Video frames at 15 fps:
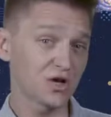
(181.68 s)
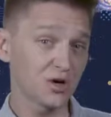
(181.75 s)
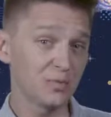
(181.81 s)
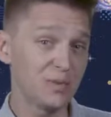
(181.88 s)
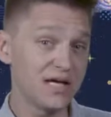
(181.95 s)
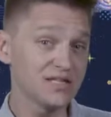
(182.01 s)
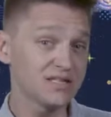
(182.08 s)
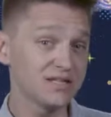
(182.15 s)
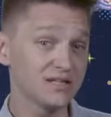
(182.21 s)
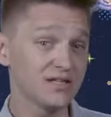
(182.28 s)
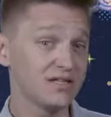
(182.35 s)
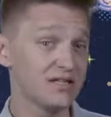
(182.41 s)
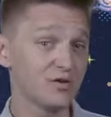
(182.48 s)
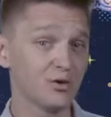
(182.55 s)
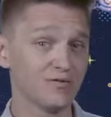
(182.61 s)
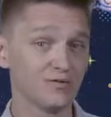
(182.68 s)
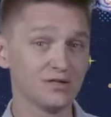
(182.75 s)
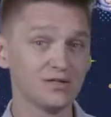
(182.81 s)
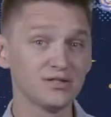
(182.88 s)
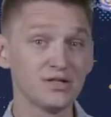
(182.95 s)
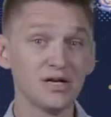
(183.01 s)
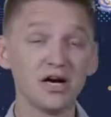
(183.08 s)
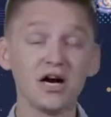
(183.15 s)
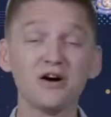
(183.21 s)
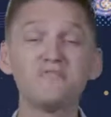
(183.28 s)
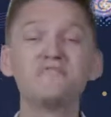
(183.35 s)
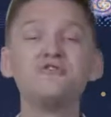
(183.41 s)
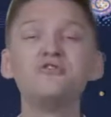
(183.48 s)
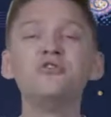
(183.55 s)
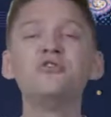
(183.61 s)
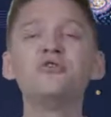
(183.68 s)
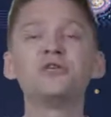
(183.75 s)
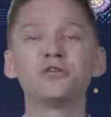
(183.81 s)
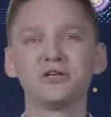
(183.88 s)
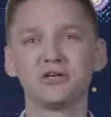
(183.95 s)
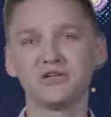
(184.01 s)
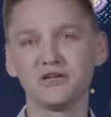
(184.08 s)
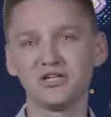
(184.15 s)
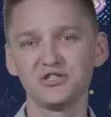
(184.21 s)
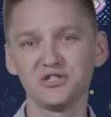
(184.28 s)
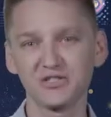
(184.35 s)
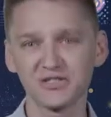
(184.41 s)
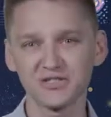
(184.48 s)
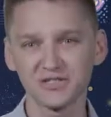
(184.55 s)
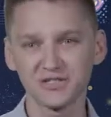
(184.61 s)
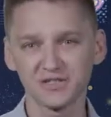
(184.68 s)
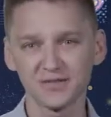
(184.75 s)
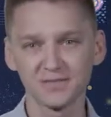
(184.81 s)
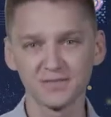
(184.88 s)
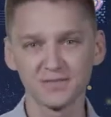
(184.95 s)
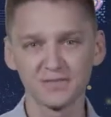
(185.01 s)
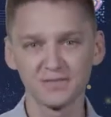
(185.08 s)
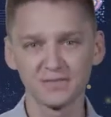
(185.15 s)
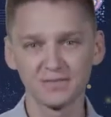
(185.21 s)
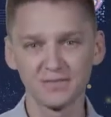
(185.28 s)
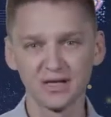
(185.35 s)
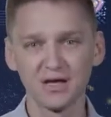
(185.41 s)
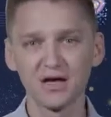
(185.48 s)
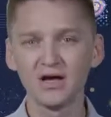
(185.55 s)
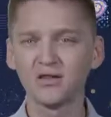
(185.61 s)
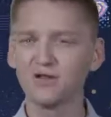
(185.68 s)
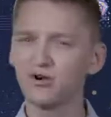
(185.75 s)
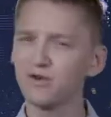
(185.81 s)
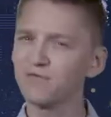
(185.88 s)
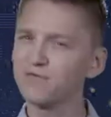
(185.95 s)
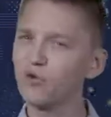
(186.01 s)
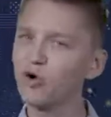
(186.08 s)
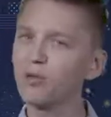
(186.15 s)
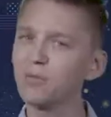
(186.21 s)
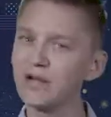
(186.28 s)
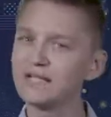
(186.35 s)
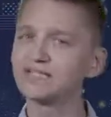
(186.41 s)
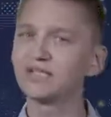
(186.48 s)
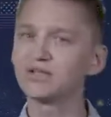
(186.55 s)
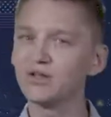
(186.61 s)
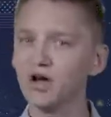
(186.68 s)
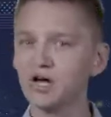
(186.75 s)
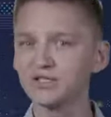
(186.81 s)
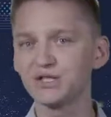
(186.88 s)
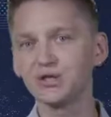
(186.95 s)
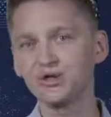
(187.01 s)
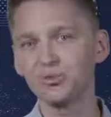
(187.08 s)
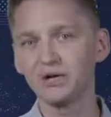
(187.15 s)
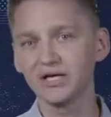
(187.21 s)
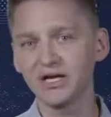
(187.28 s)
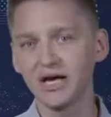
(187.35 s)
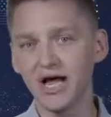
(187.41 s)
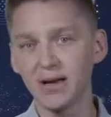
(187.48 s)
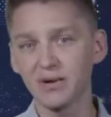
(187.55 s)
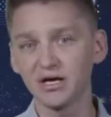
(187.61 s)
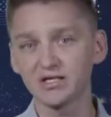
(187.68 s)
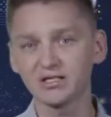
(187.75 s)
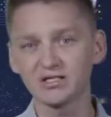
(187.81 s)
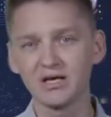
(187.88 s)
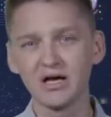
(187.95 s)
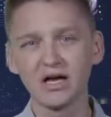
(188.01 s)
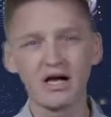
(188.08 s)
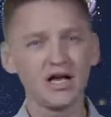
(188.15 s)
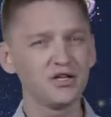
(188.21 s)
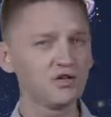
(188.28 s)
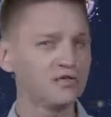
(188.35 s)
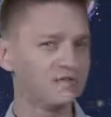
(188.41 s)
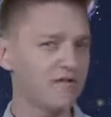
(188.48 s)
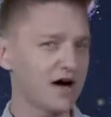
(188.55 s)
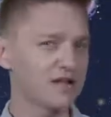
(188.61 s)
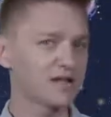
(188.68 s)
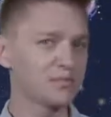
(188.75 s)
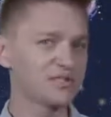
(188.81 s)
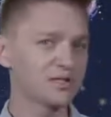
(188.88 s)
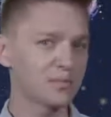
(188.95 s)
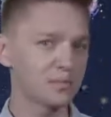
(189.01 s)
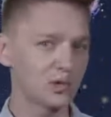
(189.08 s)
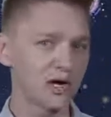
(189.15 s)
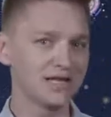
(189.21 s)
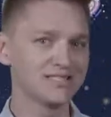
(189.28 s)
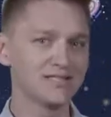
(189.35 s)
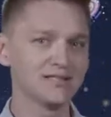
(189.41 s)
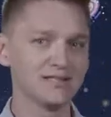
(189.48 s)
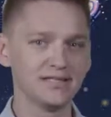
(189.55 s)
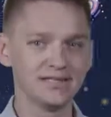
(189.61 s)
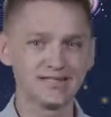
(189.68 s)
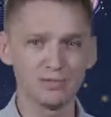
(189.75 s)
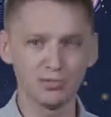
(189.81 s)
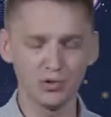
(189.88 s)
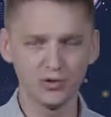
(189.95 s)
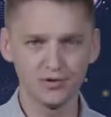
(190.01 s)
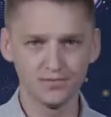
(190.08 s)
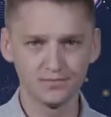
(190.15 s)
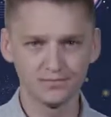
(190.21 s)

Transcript: are basically the equivalent of nuclear engines. There are 4 basic laws in thermodynamics, and you'll find them surprisingly simple.